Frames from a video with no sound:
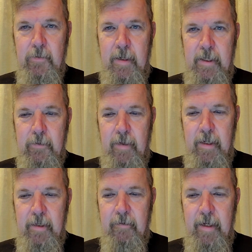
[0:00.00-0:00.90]
in
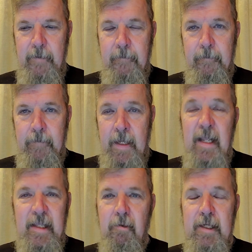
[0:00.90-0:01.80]
2023,
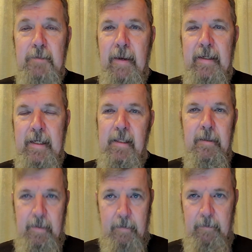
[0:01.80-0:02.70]
they're expecting
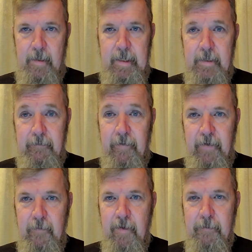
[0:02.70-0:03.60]
this
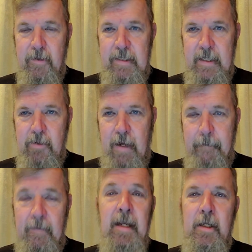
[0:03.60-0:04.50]
51%
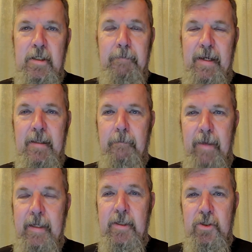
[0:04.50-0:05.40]
drop to be the
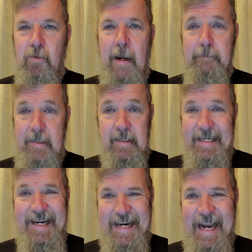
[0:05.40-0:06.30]
biggest drop since
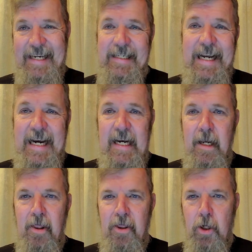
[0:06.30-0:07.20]

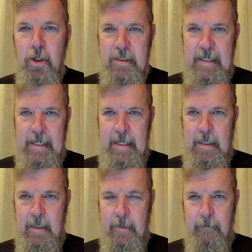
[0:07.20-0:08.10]

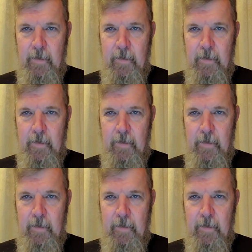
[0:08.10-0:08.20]
1913.